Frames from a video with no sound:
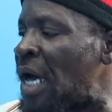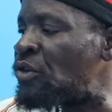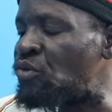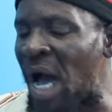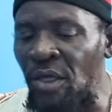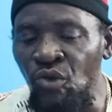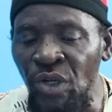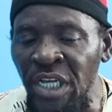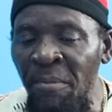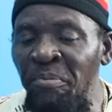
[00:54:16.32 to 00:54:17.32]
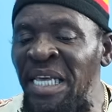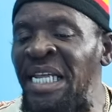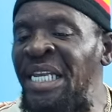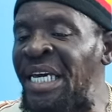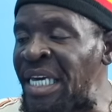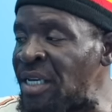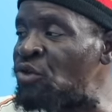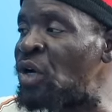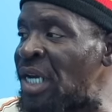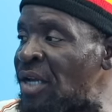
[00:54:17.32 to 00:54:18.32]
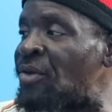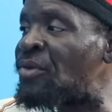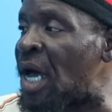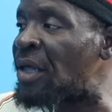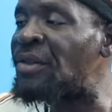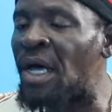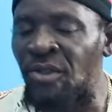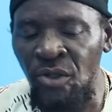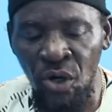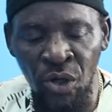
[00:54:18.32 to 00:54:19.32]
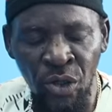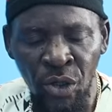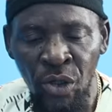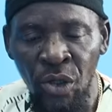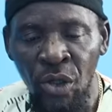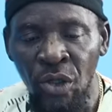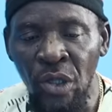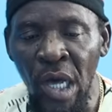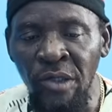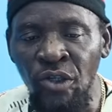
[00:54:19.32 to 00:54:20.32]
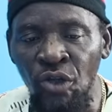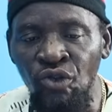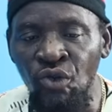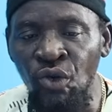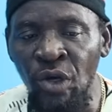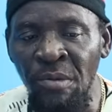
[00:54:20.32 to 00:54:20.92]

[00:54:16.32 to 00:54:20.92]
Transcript: Why, why you name Billy the Kid own that, that, that song? Yeah, so true,